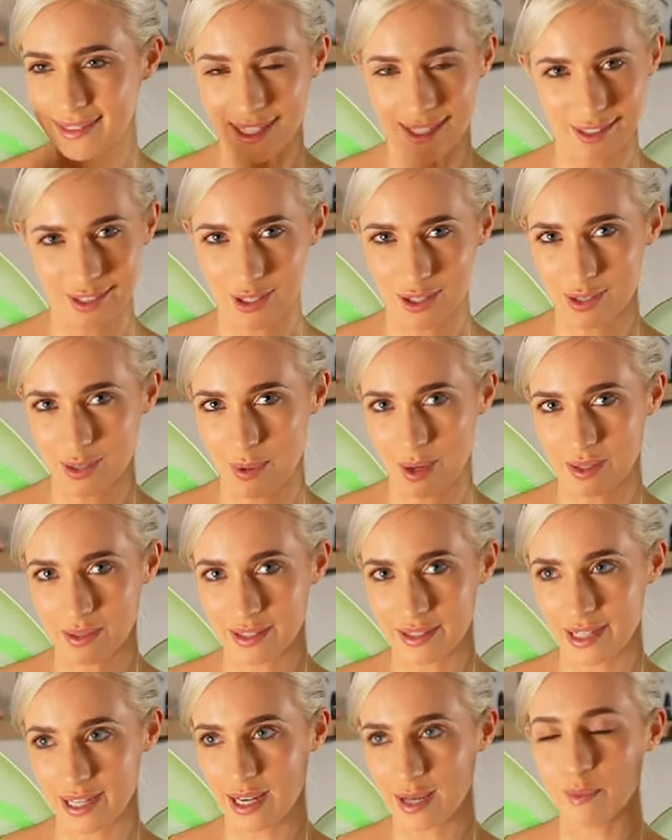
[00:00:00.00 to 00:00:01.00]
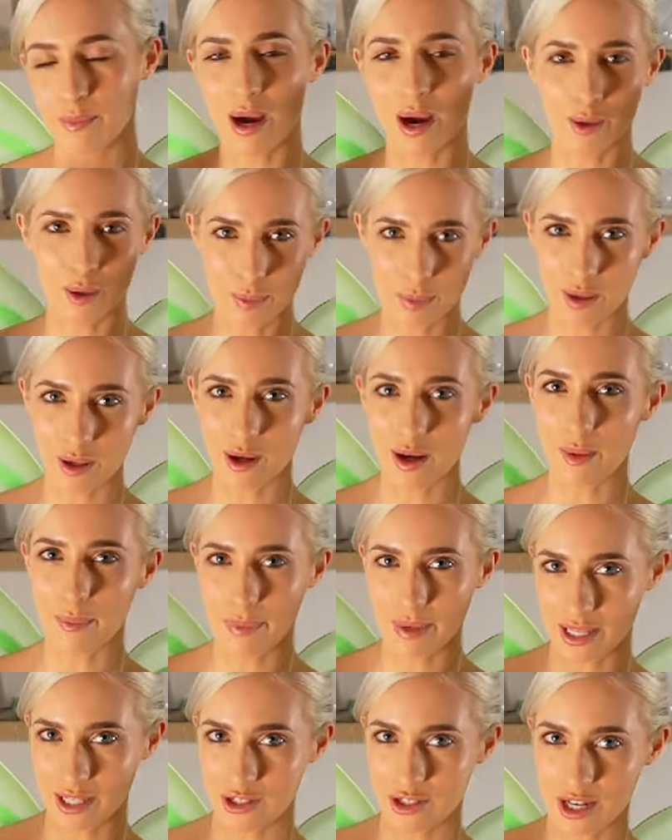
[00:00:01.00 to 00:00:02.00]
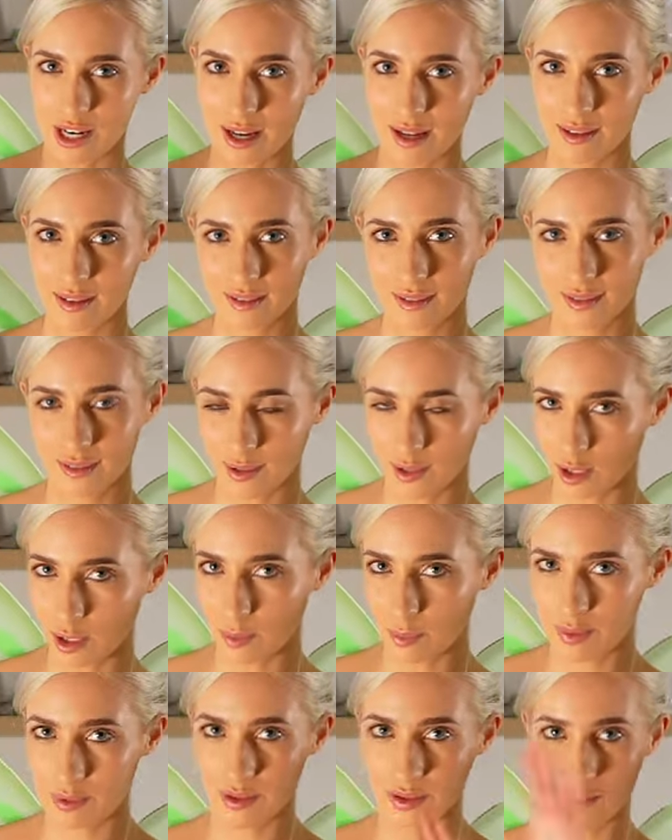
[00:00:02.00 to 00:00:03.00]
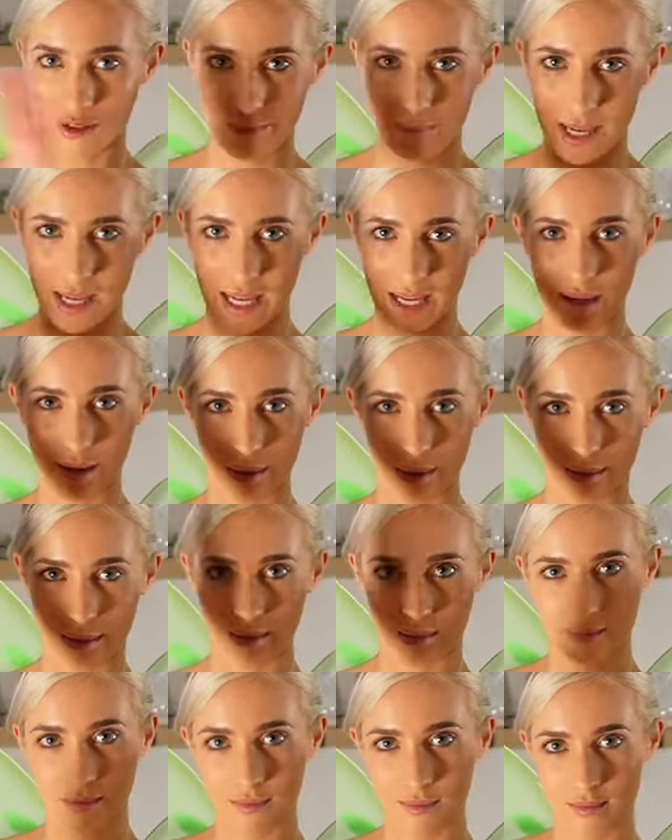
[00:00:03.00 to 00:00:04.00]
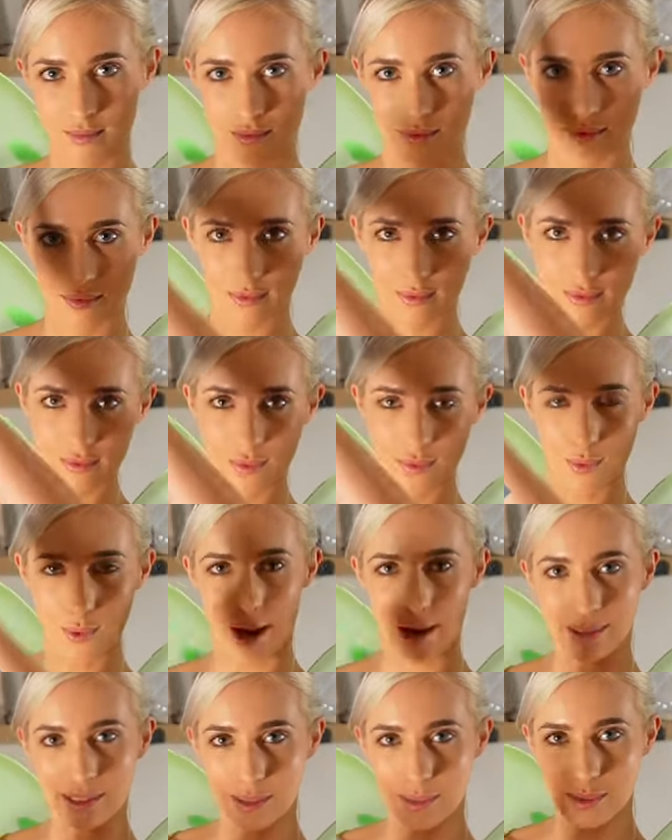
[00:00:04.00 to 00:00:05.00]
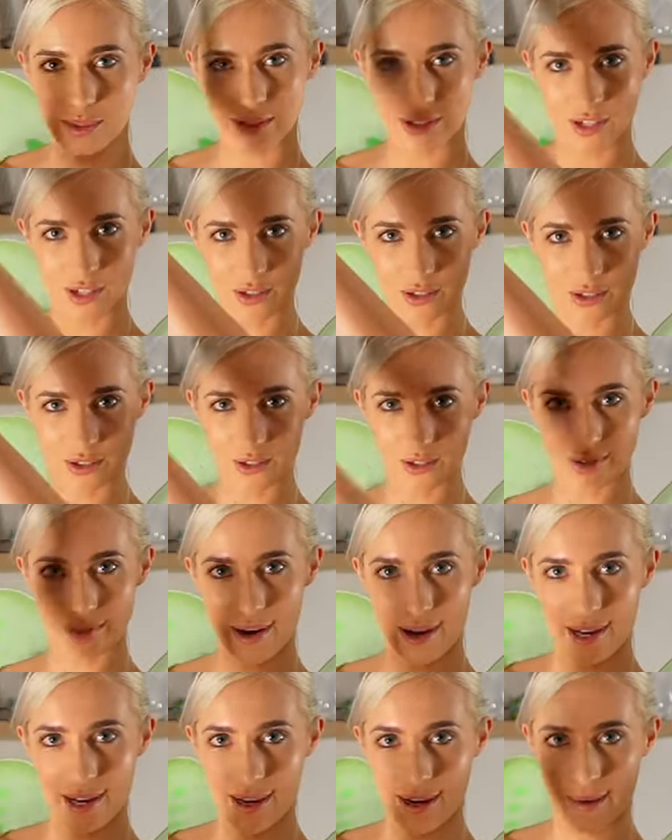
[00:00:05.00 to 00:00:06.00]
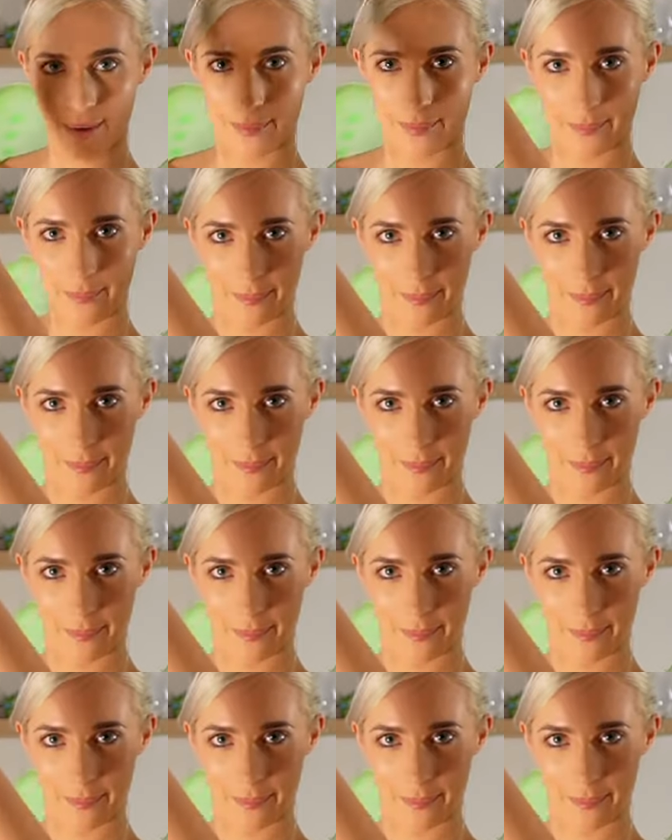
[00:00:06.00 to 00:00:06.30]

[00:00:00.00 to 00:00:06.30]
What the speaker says: Didn't go as well today, but I will put a picture up of me wearing them on socials right here.